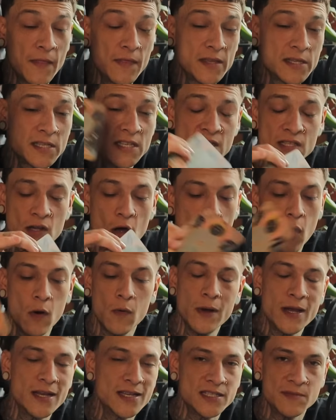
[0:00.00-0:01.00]
This has
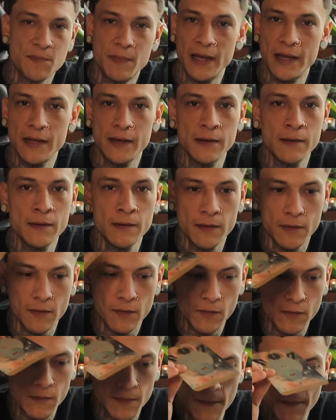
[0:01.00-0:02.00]
always been
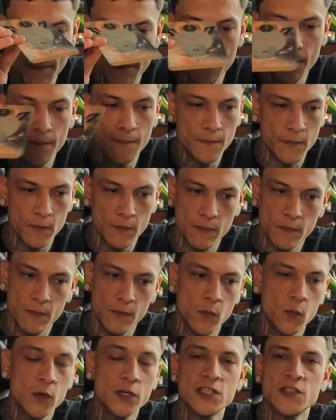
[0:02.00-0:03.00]

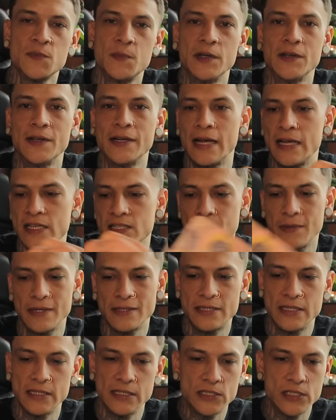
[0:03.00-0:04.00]
what Spirit has
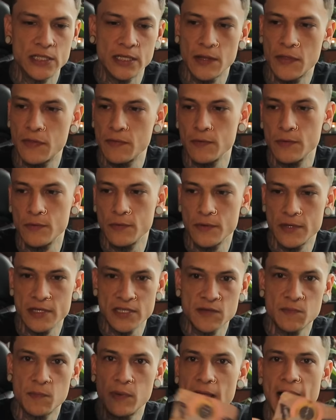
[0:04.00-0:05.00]
been teaching through
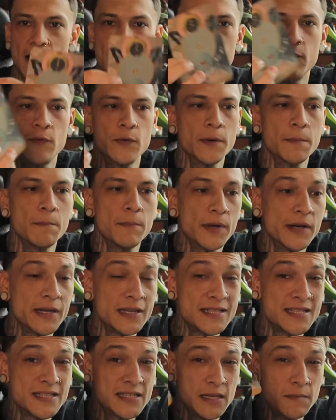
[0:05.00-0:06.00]
this platform, but
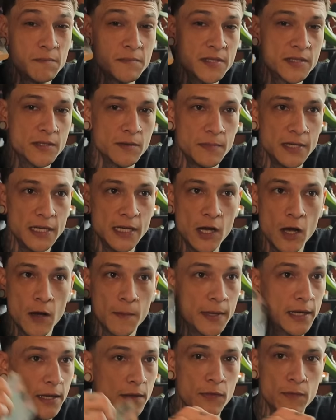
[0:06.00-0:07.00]
it seems to be
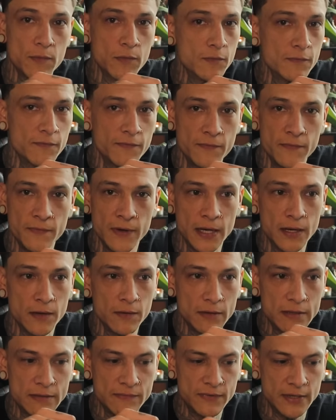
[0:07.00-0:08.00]
coming through
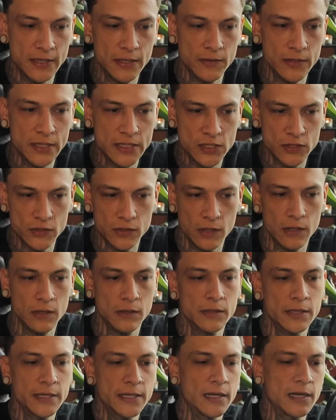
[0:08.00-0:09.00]
very, very
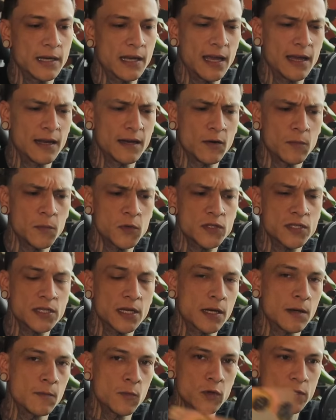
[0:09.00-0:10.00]
strongly. Again, almost
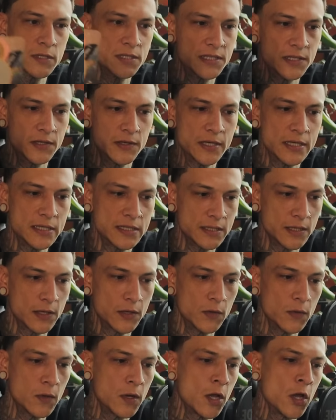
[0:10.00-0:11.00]
like a more serious
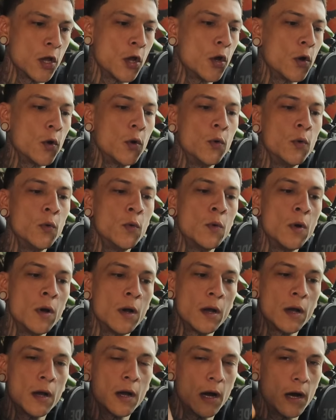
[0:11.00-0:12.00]
note. Who
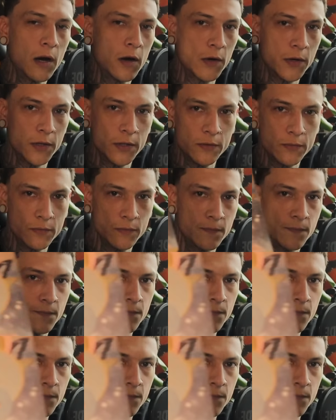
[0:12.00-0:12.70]
are you?